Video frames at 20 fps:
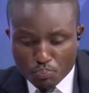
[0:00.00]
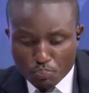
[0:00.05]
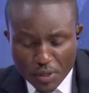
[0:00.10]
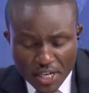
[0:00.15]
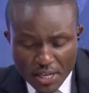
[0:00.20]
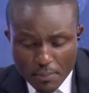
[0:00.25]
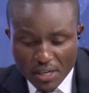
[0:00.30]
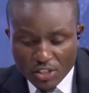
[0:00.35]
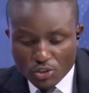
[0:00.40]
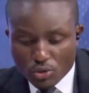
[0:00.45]

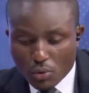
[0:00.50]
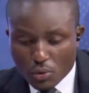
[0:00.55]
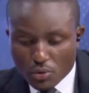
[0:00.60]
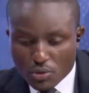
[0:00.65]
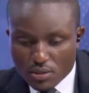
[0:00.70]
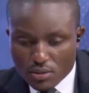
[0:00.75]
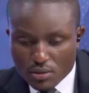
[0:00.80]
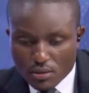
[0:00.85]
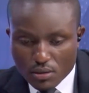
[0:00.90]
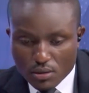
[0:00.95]
pretty much
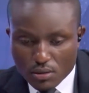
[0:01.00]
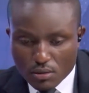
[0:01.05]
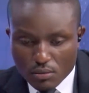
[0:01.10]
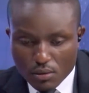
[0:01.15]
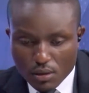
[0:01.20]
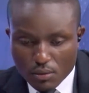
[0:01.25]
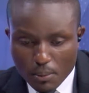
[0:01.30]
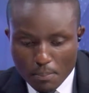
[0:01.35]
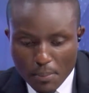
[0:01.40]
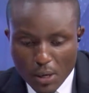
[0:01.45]
goes
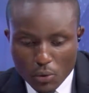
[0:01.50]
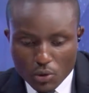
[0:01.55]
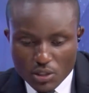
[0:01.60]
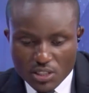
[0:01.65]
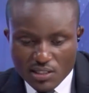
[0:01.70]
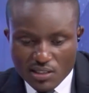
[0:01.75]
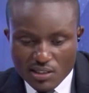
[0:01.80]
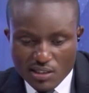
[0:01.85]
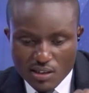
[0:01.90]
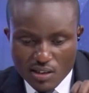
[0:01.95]

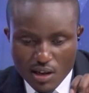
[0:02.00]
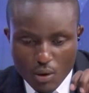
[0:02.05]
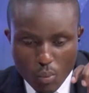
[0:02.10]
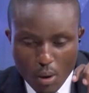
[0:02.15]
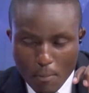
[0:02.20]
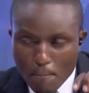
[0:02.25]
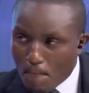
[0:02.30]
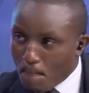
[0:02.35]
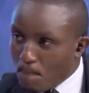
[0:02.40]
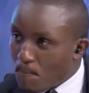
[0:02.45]
about
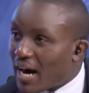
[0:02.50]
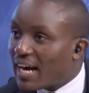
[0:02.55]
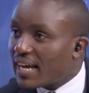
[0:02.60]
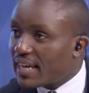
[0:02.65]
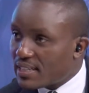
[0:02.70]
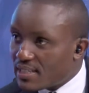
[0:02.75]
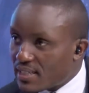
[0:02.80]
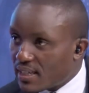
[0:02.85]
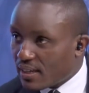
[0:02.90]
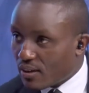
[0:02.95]
our
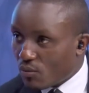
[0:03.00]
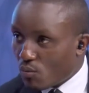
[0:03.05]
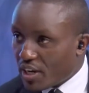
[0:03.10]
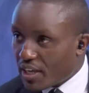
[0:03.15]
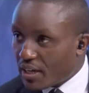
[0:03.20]
marketing when